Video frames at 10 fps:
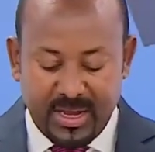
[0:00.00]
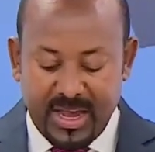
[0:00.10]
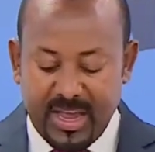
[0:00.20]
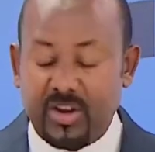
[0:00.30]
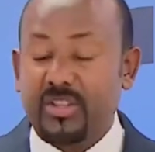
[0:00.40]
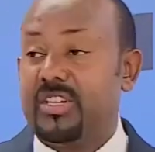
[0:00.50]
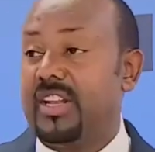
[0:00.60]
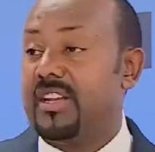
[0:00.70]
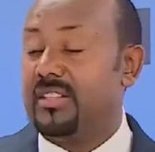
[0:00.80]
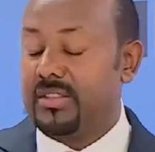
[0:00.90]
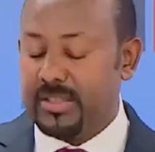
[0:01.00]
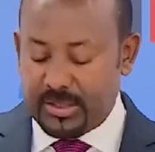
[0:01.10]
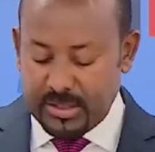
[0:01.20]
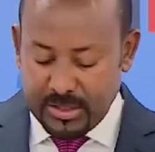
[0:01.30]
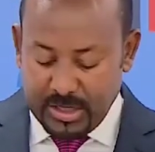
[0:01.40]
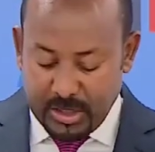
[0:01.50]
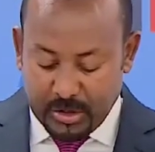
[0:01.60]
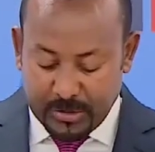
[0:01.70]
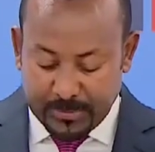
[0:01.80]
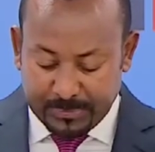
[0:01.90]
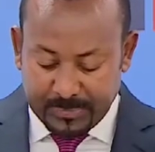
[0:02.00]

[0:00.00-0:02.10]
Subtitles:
a resilient nation,